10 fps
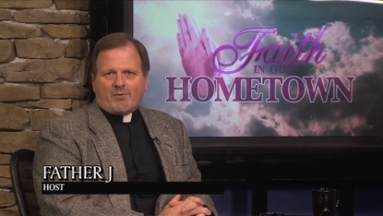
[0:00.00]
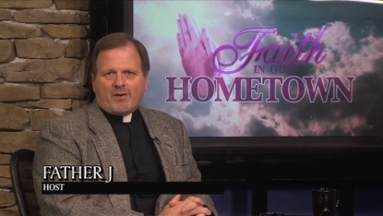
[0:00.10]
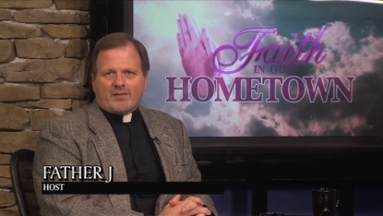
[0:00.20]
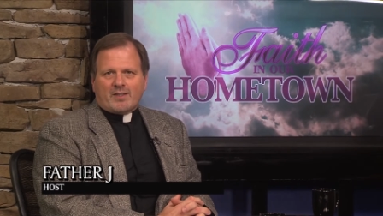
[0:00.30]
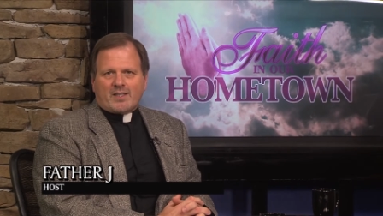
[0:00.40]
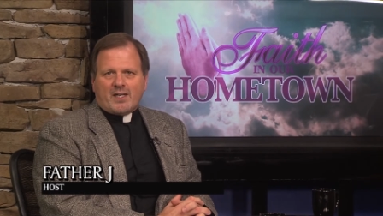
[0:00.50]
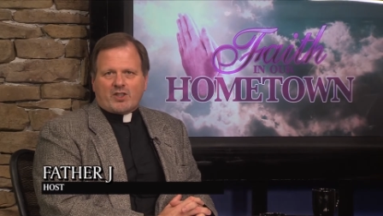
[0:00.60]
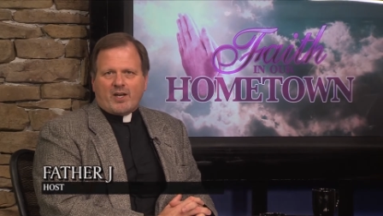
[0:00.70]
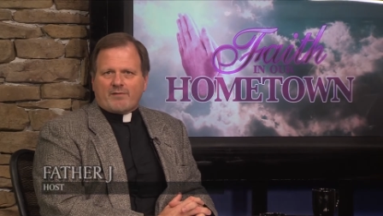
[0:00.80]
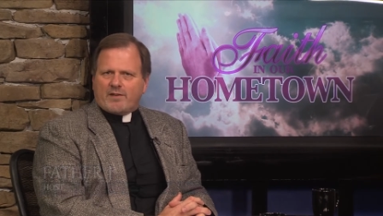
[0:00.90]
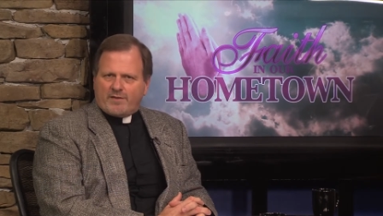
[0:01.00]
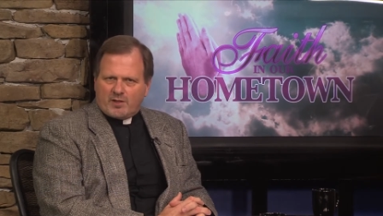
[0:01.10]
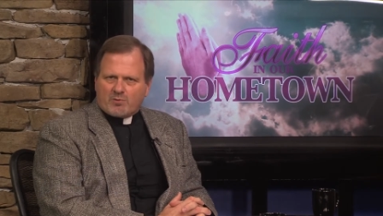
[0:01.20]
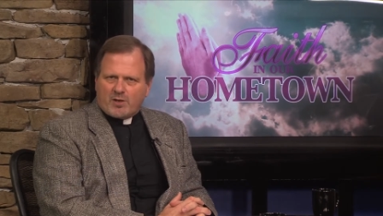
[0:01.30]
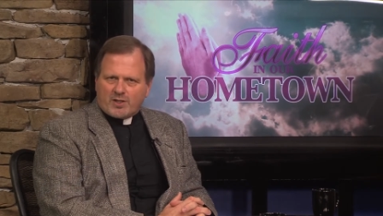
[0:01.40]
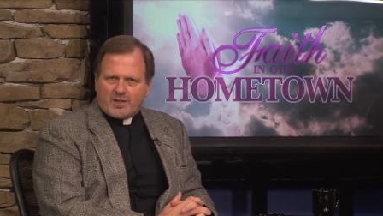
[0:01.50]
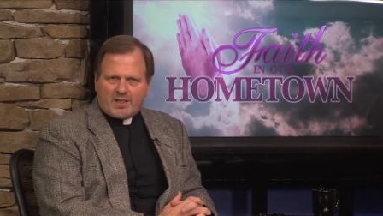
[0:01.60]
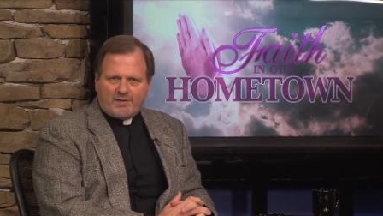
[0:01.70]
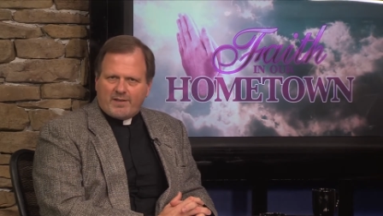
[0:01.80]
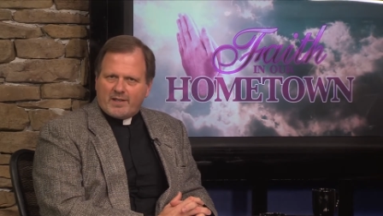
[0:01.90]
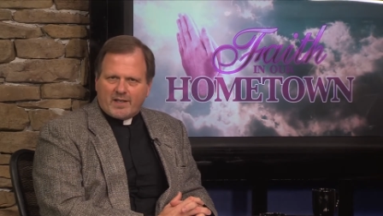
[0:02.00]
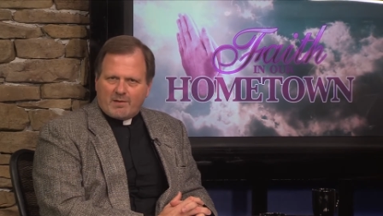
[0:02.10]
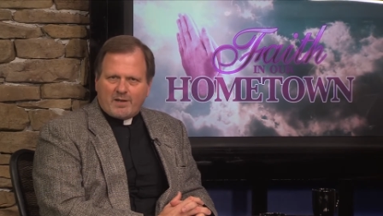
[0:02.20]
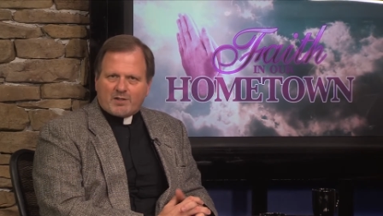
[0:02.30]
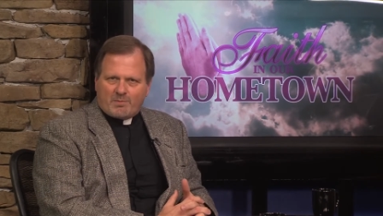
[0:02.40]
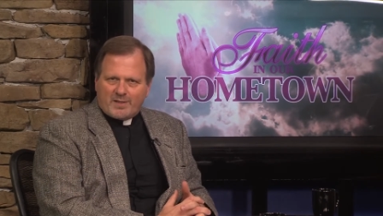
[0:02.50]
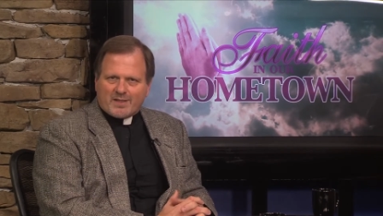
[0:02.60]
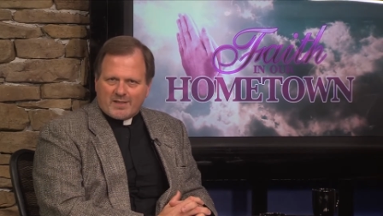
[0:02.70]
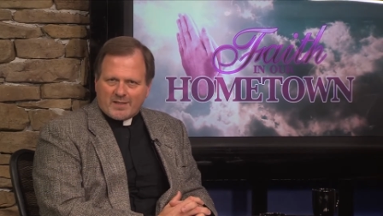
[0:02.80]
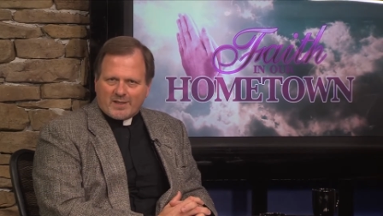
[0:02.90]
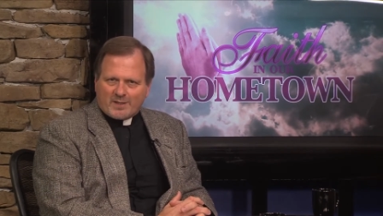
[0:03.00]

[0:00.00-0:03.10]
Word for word: wherever it takes you after you finish watching TV and get about your business